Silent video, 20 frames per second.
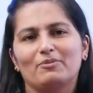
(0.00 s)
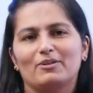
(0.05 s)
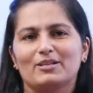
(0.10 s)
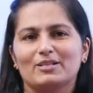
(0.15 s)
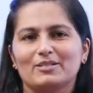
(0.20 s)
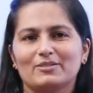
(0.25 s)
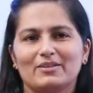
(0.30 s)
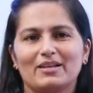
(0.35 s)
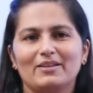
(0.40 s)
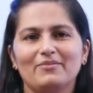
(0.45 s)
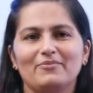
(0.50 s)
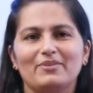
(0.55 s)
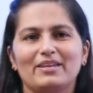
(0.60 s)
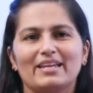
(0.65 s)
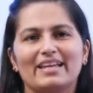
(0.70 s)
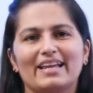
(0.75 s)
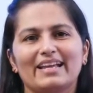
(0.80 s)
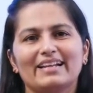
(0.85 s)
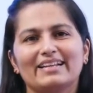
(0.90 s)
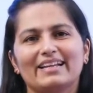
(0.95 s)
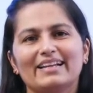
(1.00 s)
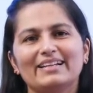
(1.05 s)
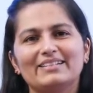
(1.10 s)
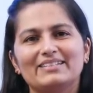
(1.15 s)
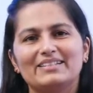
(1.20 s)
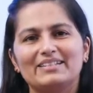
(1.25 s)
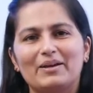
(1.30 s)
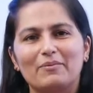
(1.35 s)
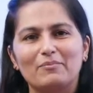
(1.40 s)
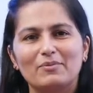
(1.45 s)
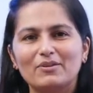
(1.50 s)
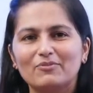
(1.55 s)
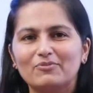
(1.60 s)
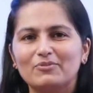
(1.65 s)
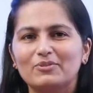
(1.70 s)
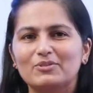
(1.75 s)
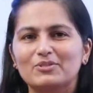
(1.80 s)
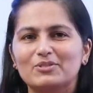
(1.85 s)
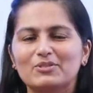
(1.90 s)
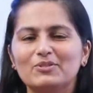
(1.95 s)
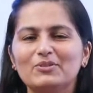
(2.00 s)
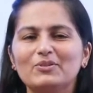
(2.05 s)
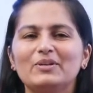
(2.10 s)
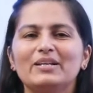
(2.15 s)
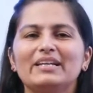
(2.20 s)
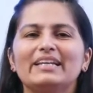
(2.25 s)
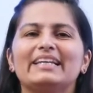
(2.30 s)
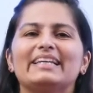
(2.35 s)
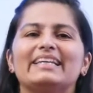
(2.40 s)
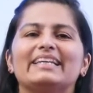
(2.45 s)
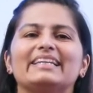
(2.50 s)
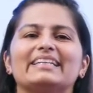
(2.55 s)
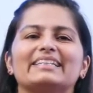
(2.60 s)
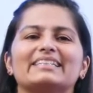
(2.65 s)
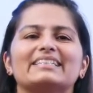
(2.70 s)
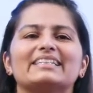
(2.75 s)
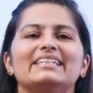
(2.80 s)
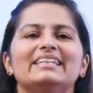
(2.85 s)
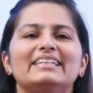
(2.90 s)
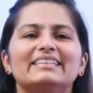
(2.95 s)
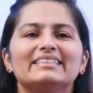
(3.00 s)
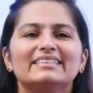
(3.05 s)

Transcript: because then we can get yummy food to eat.